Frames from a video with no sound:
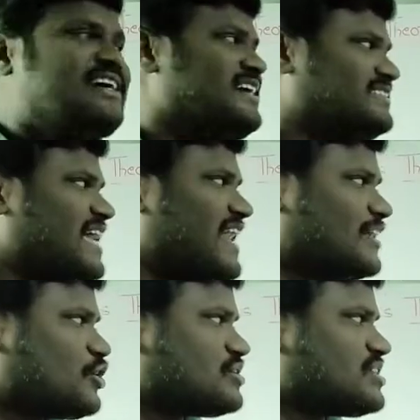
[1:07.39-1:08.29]
the
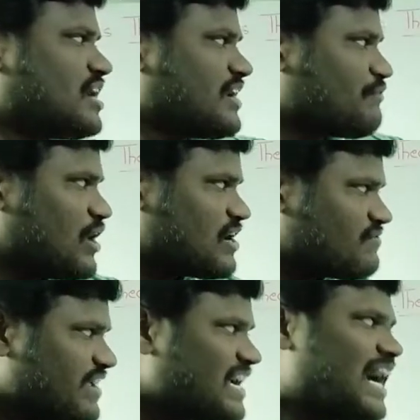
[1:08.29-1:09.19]
electrons are
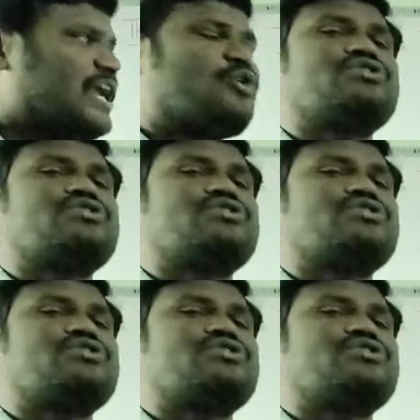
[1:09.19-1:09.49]
revolving around the